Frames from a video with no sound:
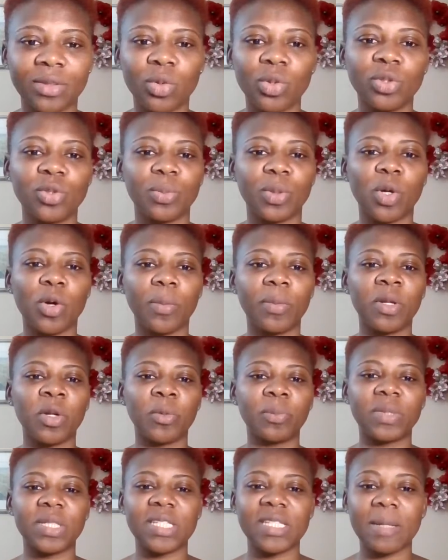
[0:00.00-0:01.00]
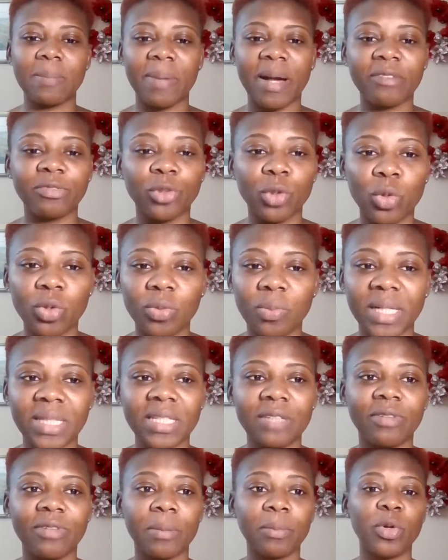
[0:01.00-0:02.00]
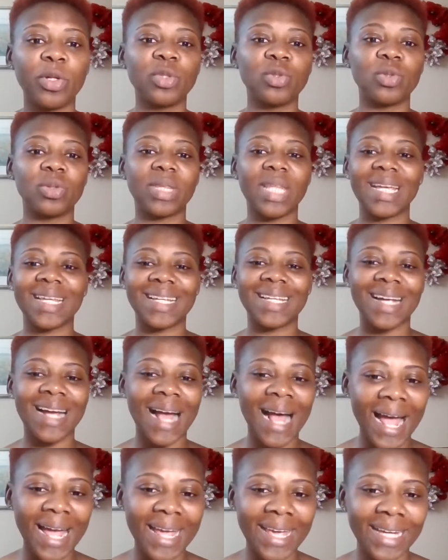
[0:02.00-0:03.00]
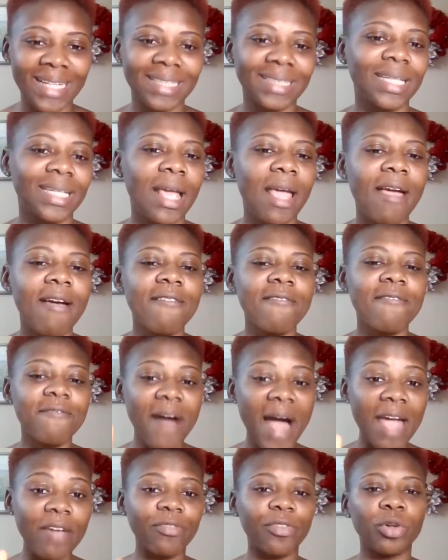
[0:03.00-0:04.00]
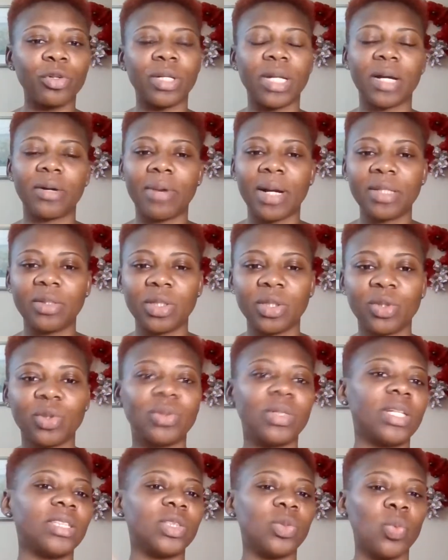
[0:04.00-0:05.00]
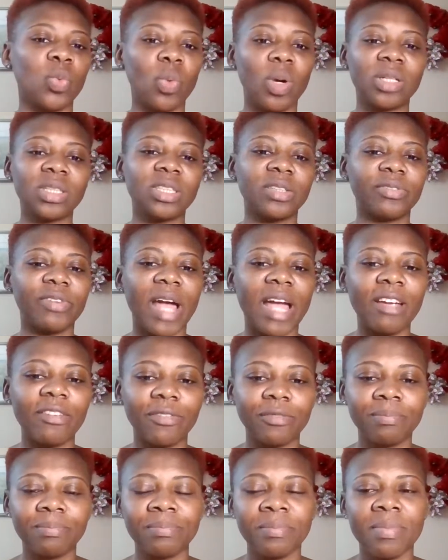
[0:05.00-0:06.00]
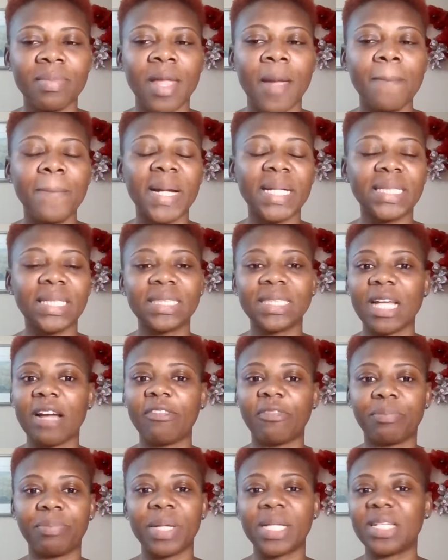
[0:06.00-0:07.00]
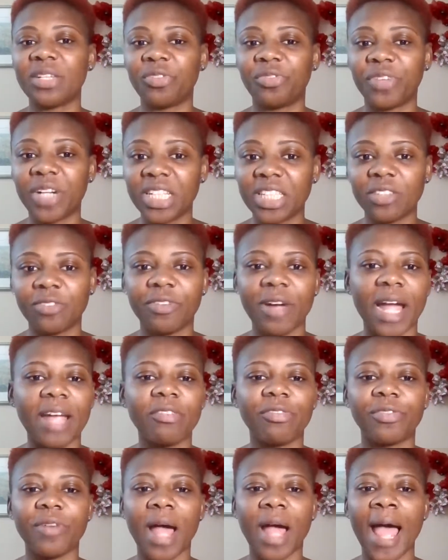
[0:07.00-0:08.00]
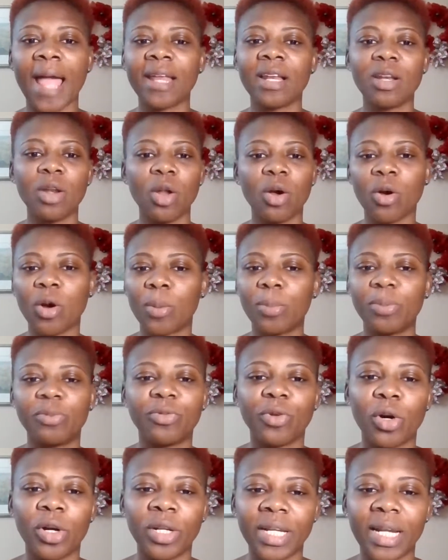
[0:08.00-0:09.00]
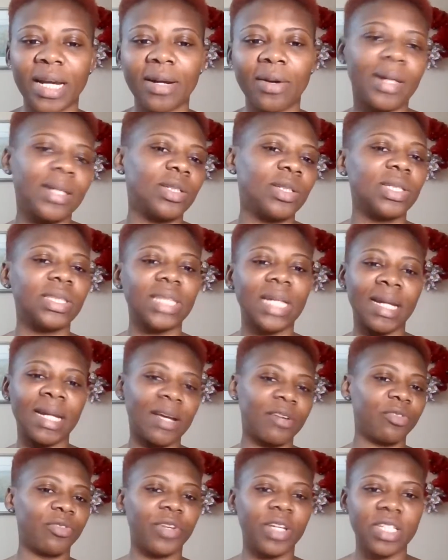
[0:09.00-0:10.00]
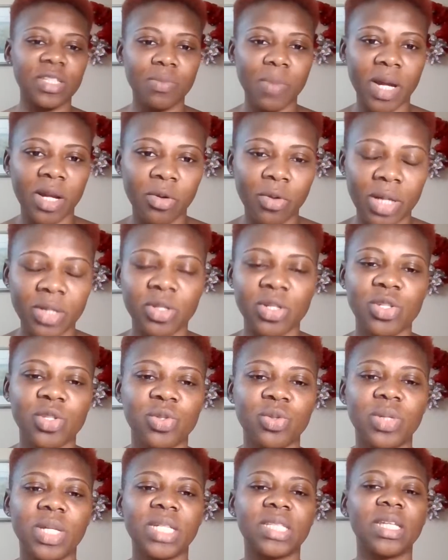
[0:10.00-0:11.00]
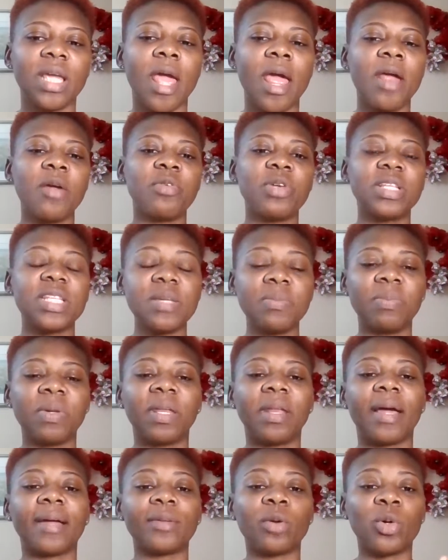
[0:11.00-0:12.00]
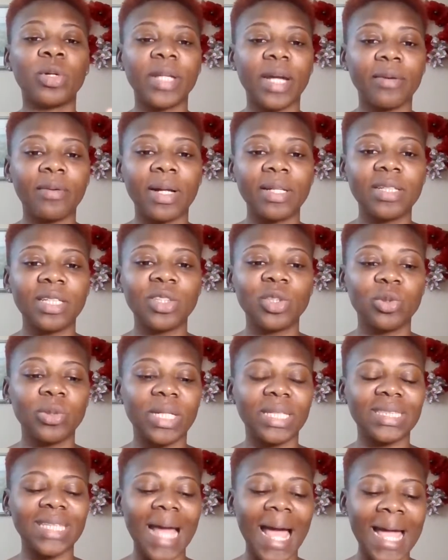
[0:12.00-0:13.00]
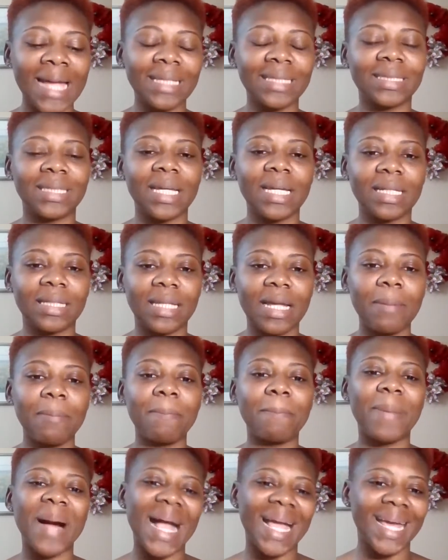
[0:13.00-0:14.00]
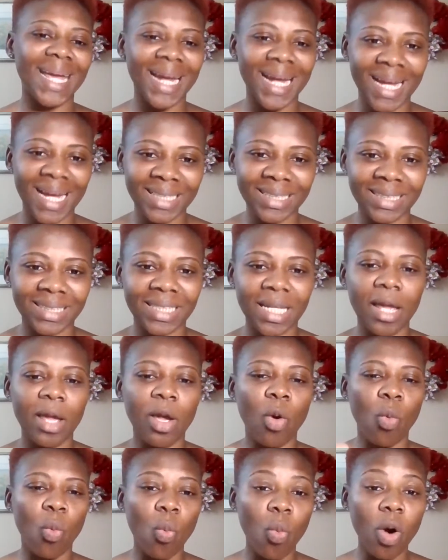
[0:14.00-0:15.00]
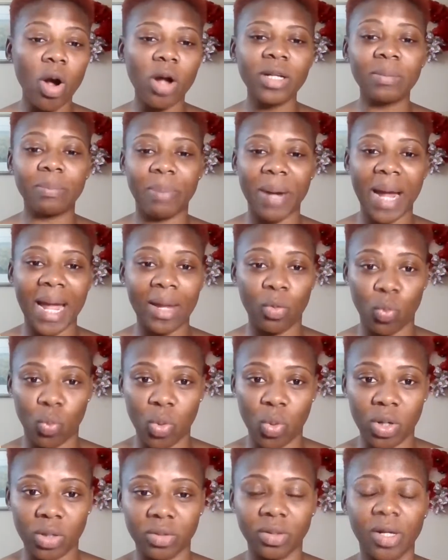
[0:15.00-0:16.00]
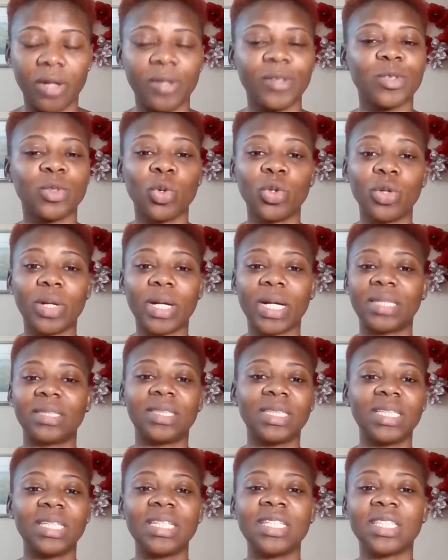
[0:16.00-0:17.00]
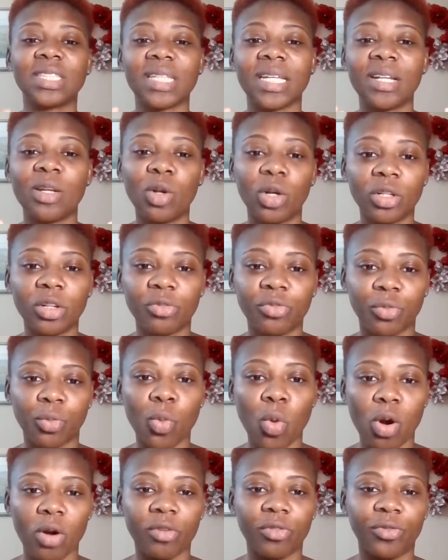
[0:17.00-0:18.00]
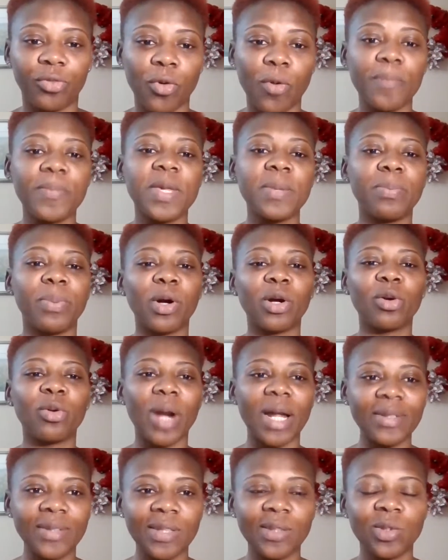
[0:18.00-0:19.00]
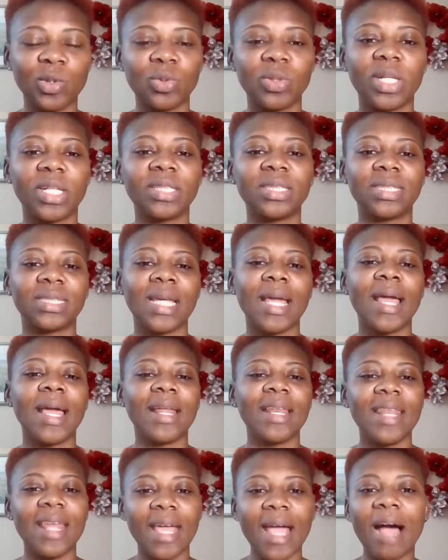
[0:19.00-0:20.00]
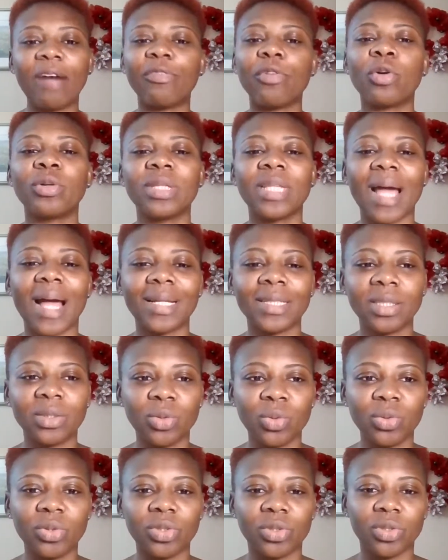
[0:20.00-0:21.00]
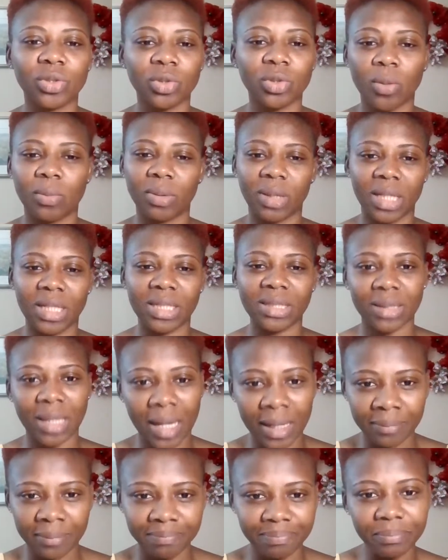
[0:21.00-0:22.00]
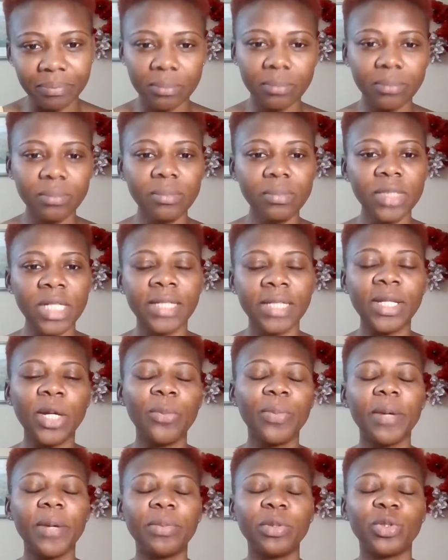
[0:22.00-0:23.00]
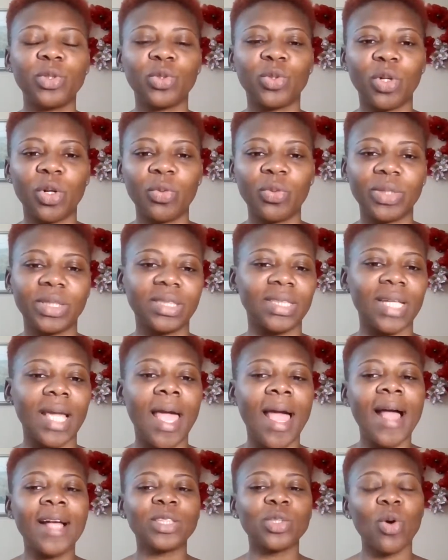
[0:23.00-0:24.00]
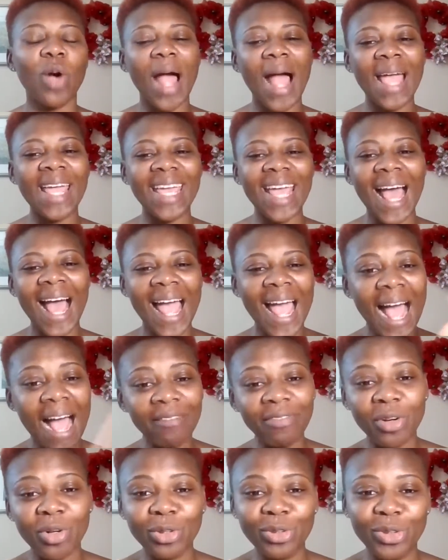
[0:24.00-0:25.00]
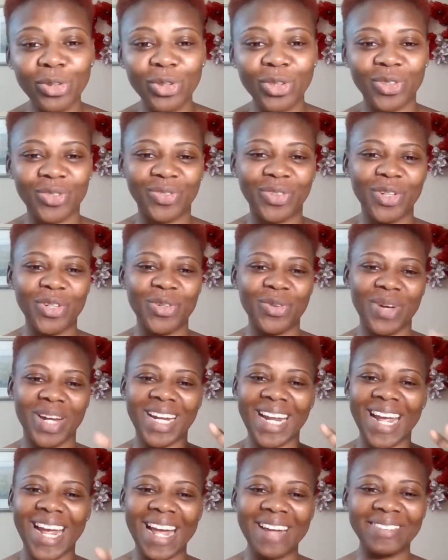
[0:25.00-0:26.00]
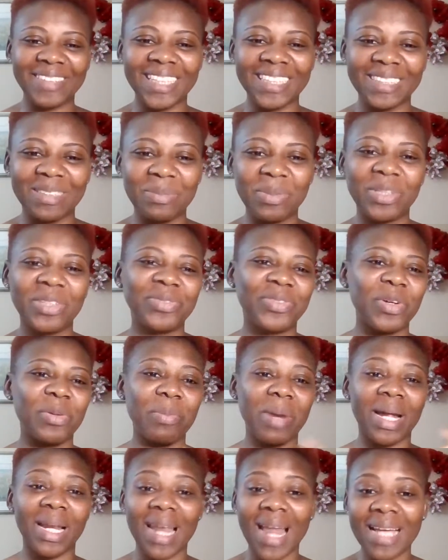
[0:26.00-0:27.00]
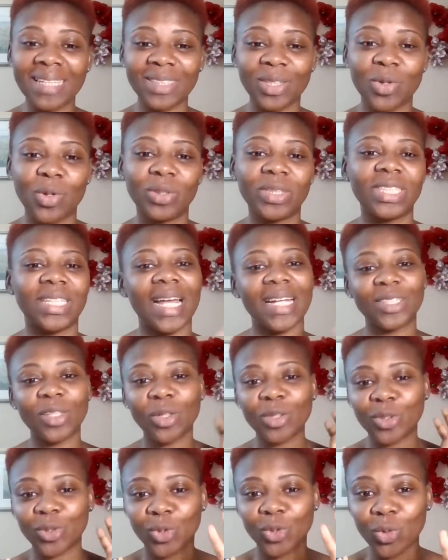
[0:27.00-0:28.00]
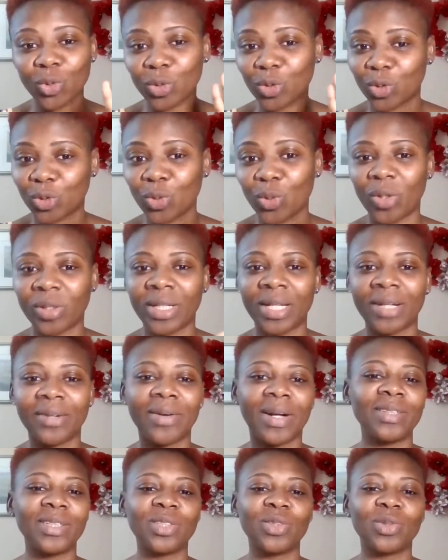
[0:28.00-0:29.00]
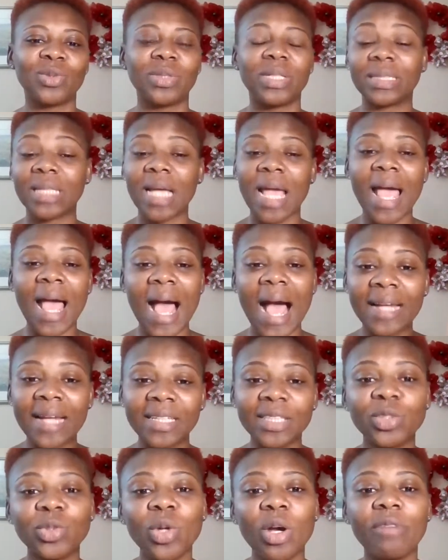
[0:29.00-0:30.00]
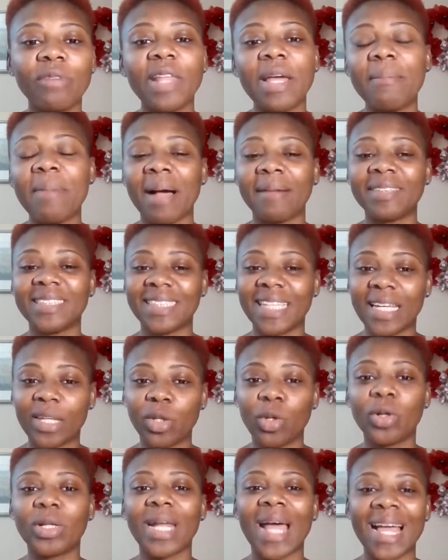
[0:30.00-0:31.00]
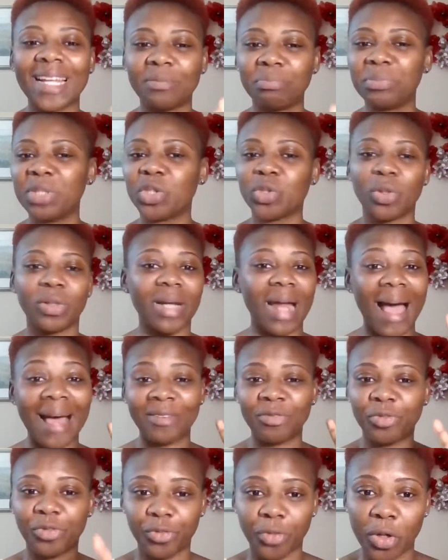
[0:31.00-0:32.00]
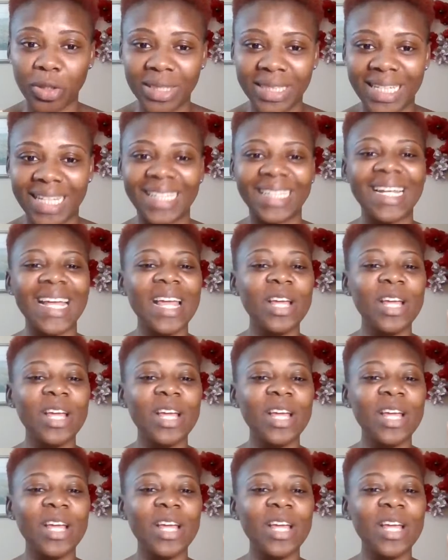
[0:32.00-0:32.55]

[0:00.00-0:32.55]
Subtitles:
going to be coming up December, I've told myself I'm going to take highest 5 undergraduate students. Once 5 persons have paid the first 5, I lock up for undergraduates and I face my graduate students. Reason being that undergraduate students, I take them by hand, one by one. So you can see it's a lot of work for me. But graduate students, they have understood some things and they'll be able to run with it. So I have good news for you, and I have testimony for you. My last coaching, I just took 2 undergraduate students, and the 2 of them have secured admission and funding.